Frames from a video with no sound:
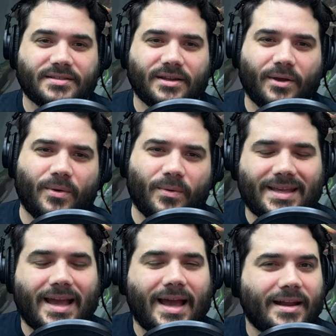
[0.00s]
so
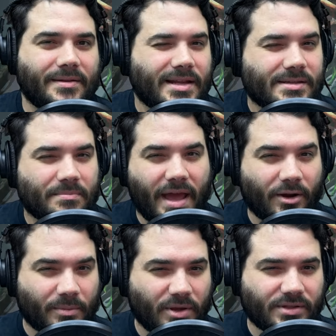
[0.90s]
kind of doesn't
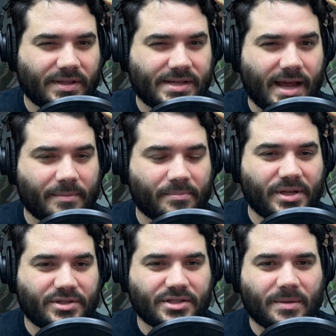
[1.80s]
matter most of the time,
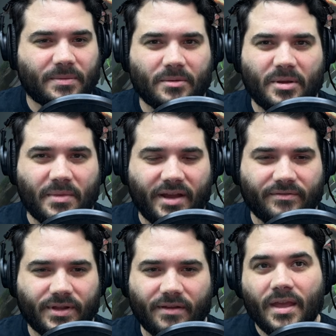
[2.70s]
but just something to be
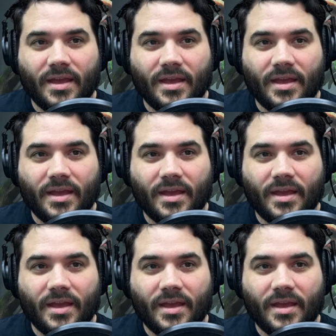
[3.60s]
mindful of.